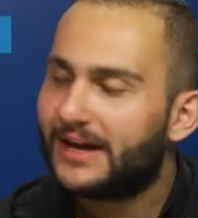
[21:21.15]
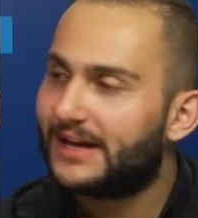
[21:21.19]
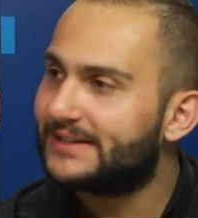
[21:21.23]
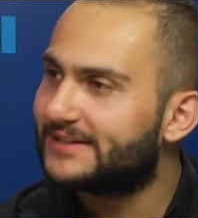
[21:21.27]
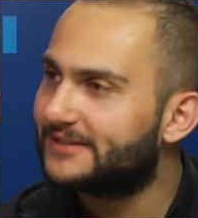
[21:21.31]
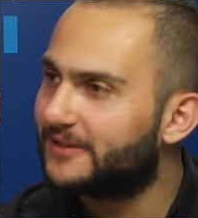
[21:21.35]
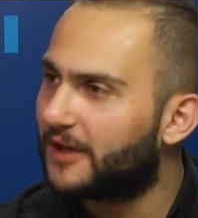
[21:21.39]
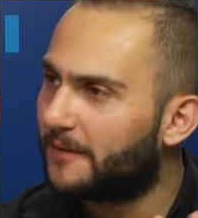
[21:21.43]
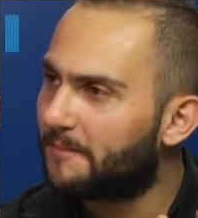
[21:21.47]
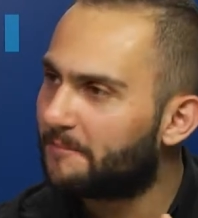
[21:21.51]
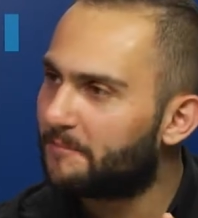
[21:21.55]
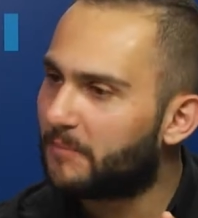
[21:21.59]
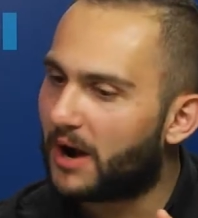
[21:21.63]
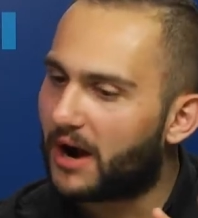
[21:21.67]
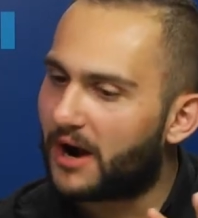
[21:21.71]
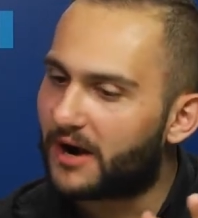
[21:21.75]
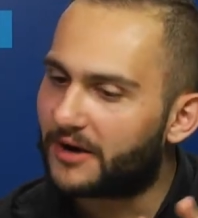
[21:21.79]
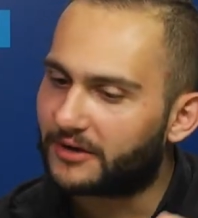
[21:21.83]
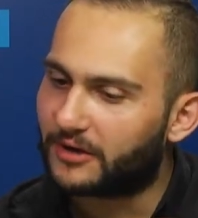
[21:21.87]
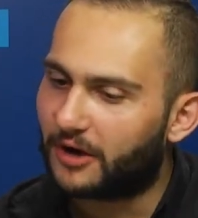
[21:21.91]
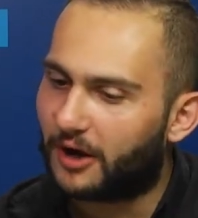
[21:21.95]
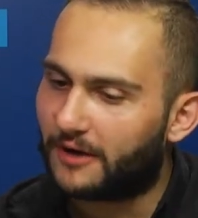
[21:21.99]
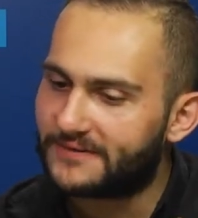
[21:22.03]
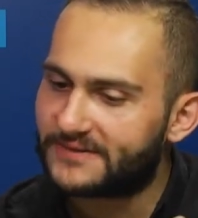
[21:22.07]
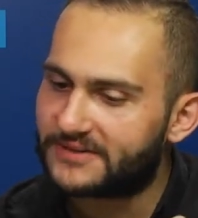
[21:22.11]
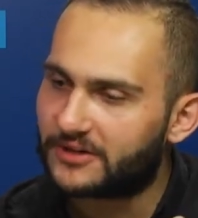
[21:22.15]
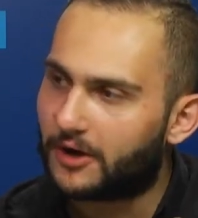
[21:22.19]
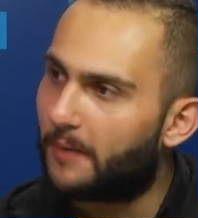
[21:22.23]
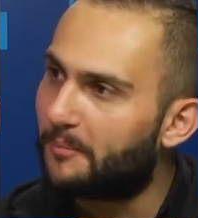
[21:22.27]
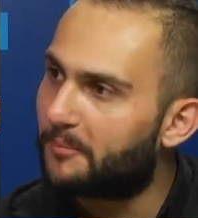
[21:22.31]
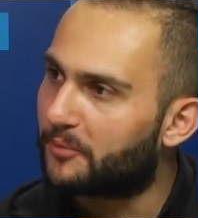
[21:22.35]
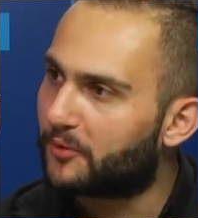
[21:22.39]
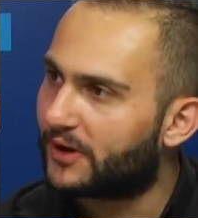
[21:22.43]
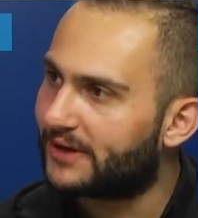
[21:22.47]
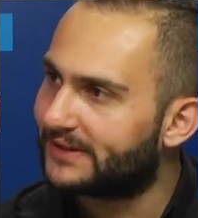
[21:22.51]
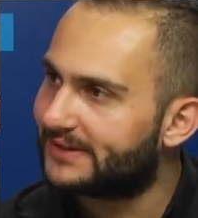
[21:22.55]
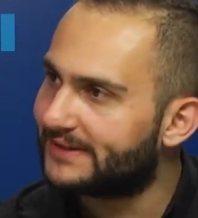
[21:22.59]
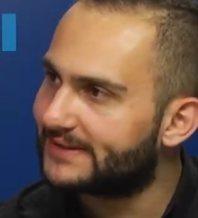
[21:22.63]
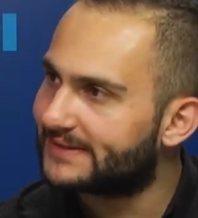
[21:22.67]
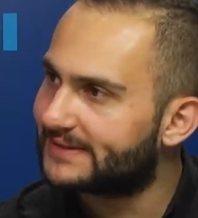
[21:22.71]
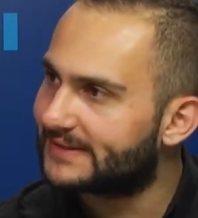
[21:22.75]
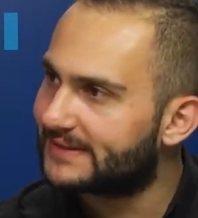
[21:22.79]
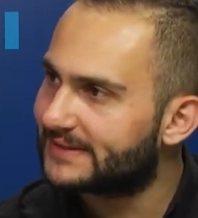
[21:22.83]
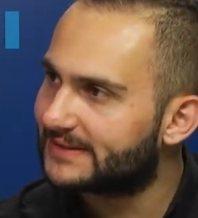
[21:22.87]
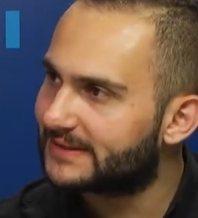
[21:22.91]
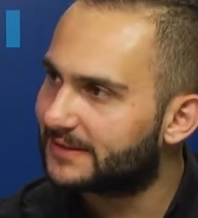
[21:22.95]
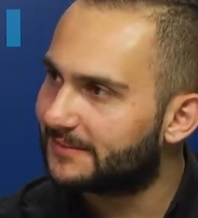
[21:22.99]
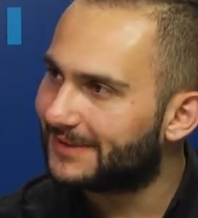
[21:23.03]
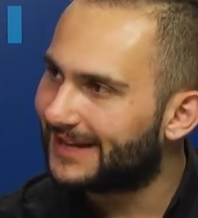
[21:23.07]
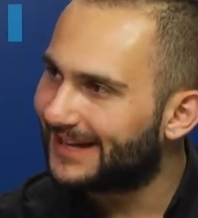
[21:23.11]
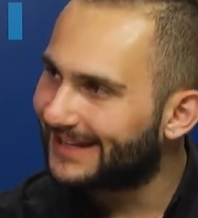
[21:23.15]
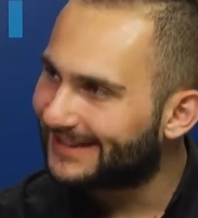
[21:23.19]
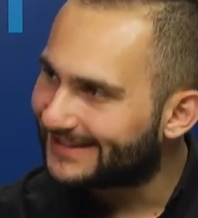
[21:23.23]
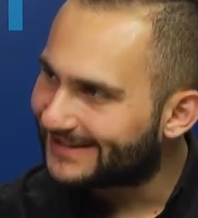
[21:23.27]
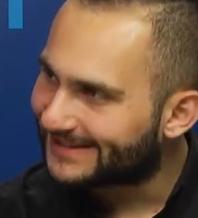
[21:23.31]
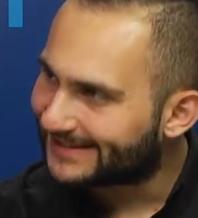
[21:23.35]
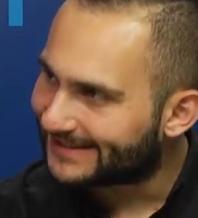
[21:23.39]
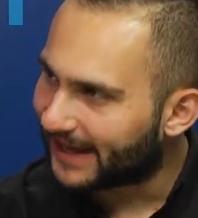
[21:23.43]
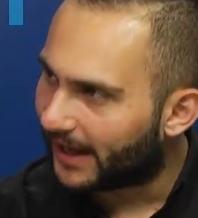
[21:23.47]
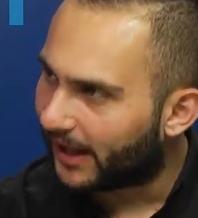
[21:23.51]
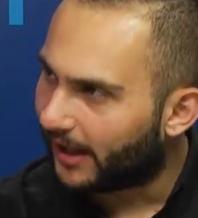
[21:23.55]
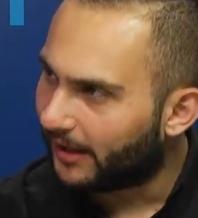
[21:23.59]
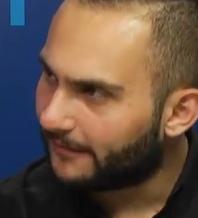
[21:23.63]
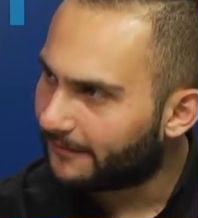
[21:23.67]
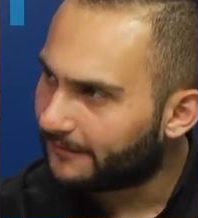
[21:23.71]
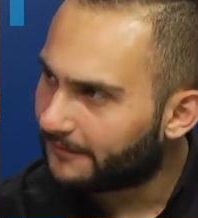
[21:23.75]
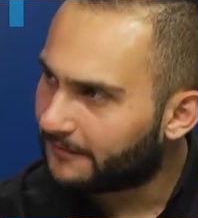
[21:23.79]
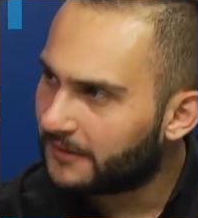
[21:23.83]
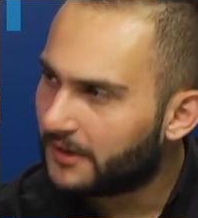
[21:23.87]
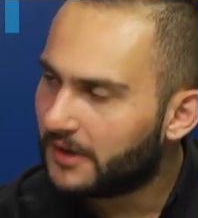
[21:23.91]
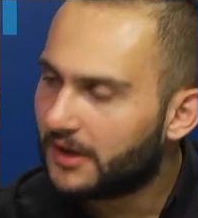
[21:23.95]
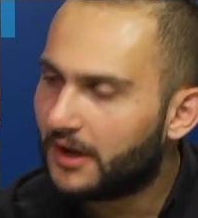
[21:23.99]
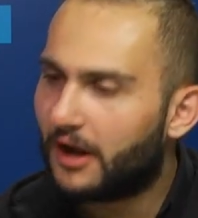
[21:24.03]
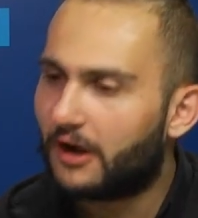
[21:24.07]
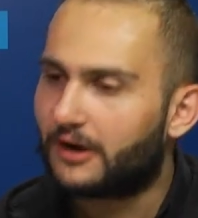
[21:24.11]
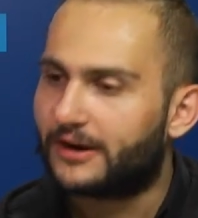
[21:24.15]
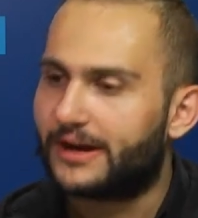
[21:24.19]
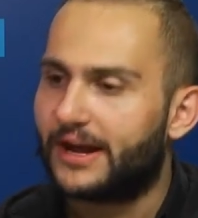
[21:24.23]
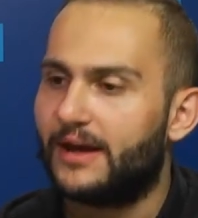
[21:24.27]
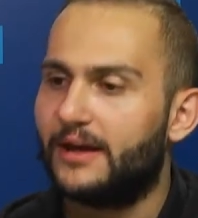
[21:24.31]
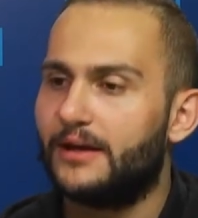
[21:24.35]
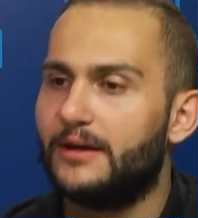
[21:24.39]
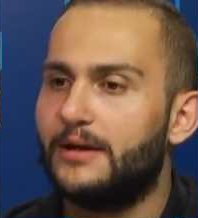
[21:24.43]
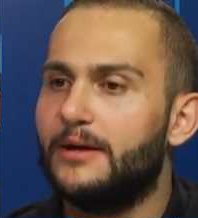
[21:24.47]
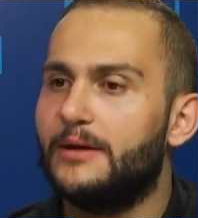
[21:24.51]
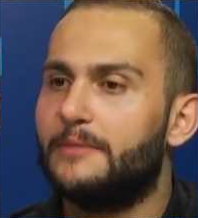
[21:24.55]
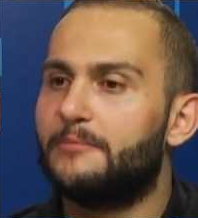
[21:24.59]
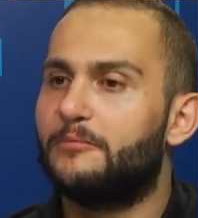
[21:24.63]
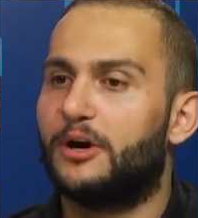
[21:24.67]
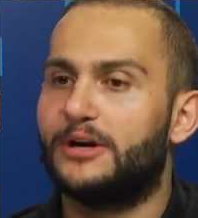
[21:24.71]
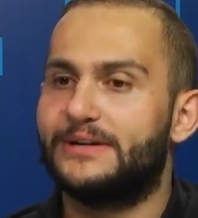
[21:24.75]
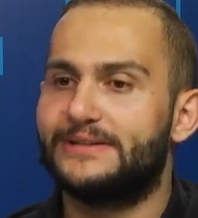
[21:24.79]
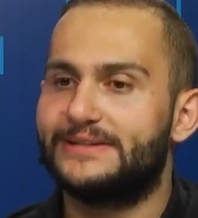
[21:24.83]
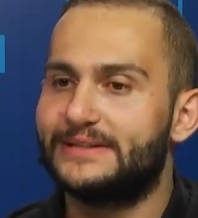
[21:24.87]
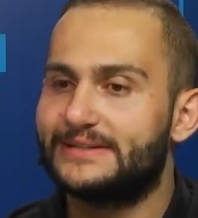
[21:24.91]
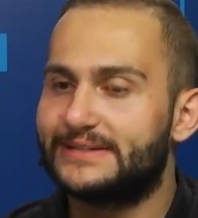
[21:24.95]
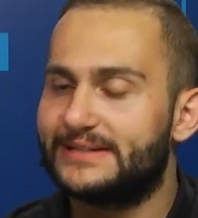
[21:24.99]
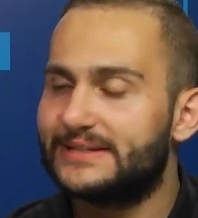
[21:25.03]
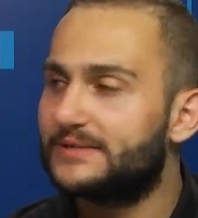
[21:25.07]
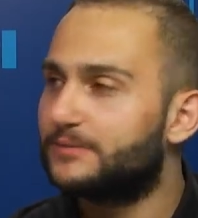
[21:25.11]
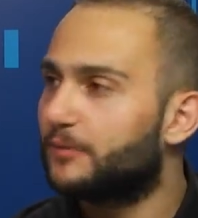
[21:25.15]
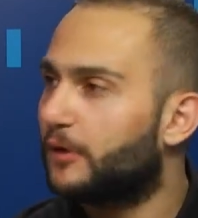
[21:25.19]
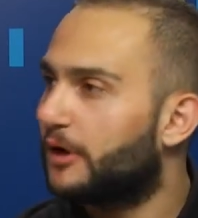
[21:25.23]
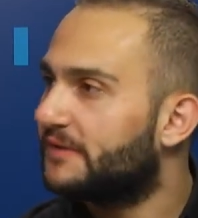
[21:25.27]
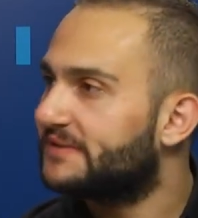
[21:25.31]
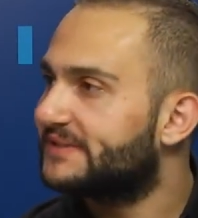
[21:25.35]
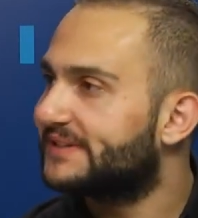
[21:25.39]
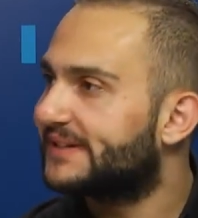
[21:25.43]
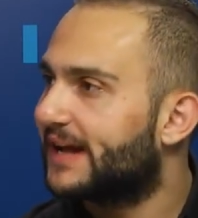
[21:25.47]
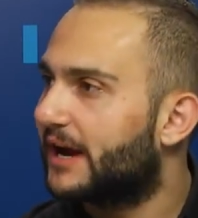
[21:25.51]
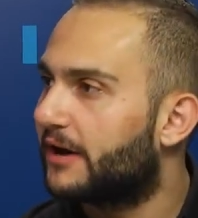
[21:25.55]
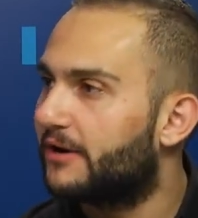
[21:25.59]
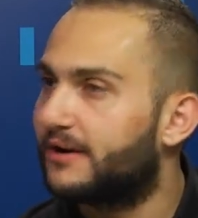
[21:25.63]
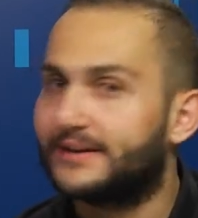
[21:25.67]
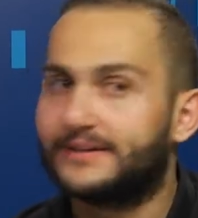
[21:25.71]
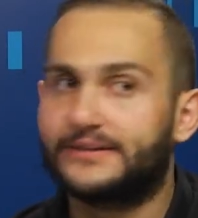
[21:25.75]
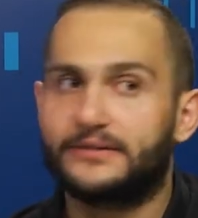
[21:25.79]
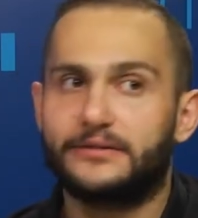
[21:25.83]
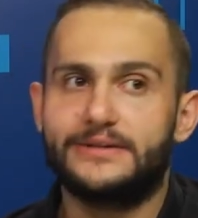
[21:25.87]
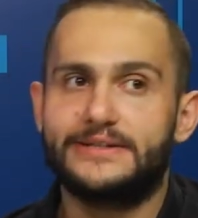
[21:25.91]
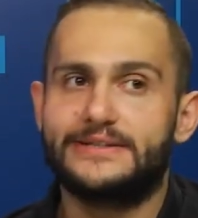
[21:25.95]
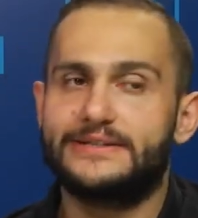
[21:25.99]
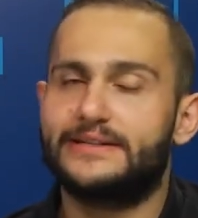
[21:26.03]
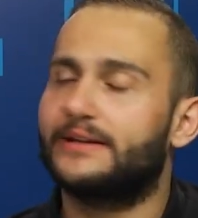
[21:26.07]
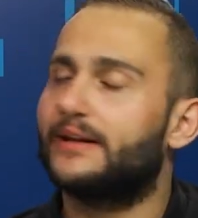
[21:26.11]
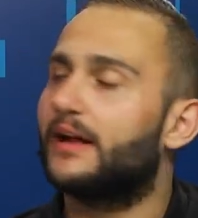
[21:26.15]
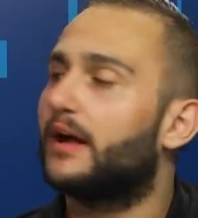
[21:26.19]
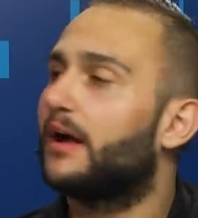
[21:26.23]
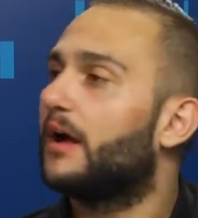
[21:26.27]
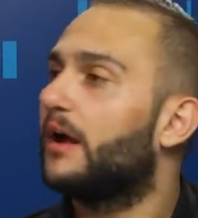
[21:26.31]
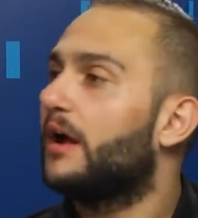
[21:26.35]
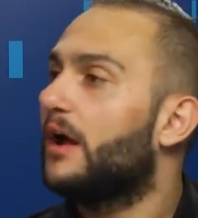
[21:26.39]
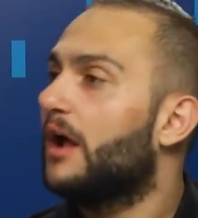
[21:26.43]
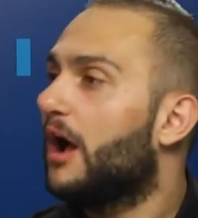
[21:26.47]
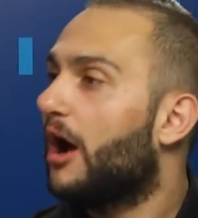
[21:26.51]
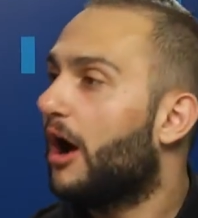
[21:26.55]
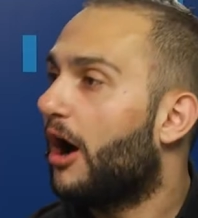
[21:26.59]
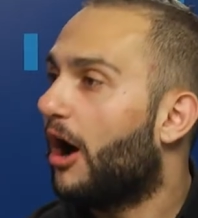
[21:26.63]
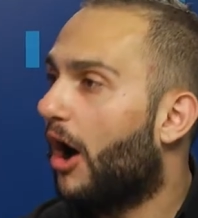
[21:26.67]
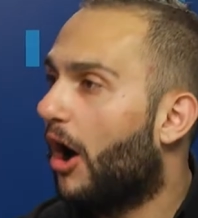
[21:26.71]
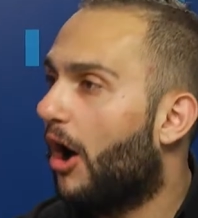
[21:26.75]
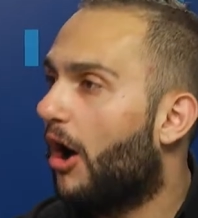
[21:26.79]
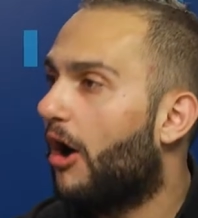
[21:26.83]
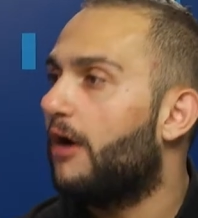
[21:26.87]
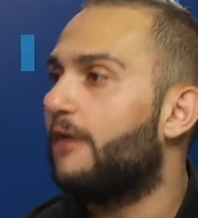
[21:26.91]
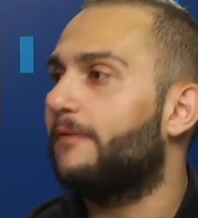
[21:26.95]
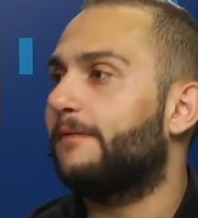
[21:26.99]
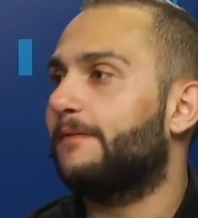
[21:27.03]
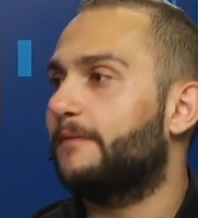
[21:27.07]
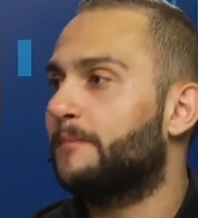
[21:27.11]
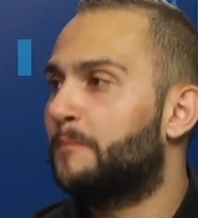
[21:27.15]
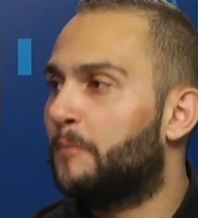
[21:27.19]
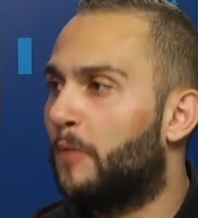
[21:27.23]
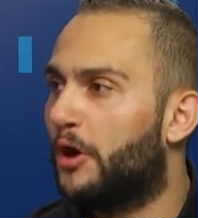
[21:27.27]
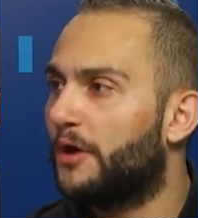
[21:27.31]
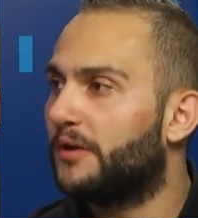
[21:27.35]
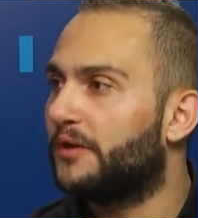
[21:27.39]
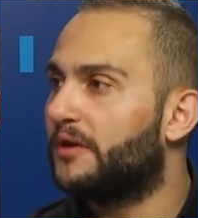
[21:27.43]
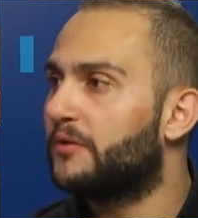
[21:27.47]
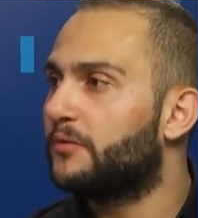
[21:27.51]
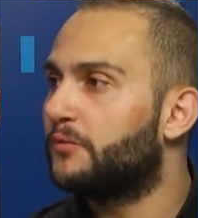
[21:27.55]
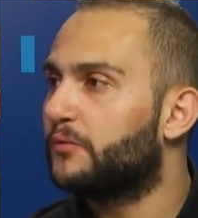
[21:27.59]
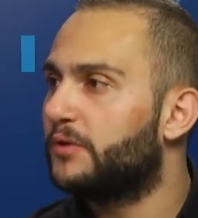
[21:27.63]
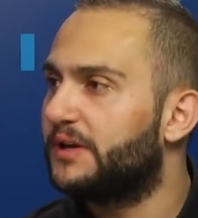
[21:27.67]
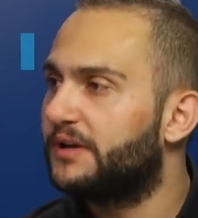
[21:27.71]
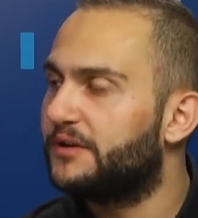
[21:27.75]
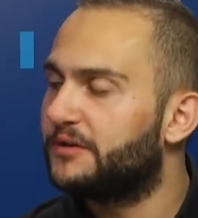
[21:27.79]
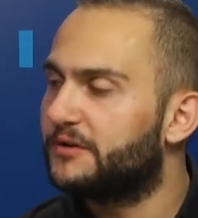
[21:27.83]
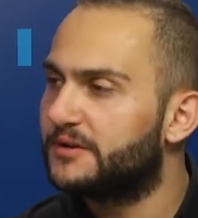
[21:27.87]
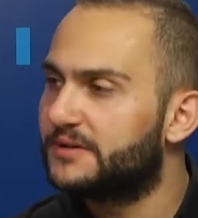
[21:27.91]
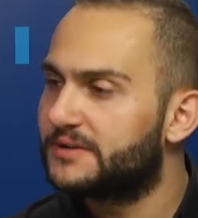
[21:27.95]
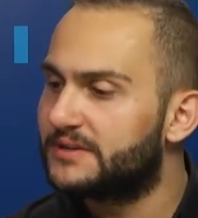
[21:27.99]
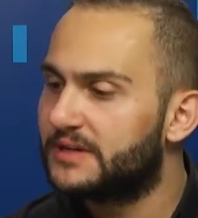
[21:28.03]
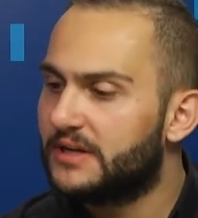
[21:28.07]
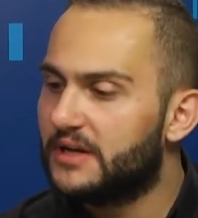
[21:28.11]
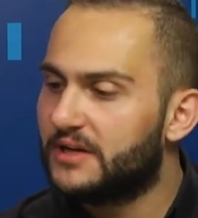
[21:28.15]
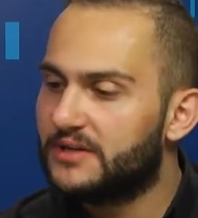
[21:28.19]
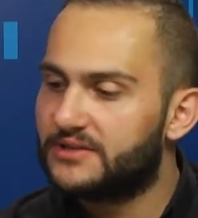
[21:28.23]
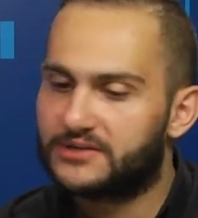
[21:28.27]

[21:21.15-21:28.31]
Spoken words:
it's not part of the operating system itself, okay, but this is one of the characteristics of modern readers.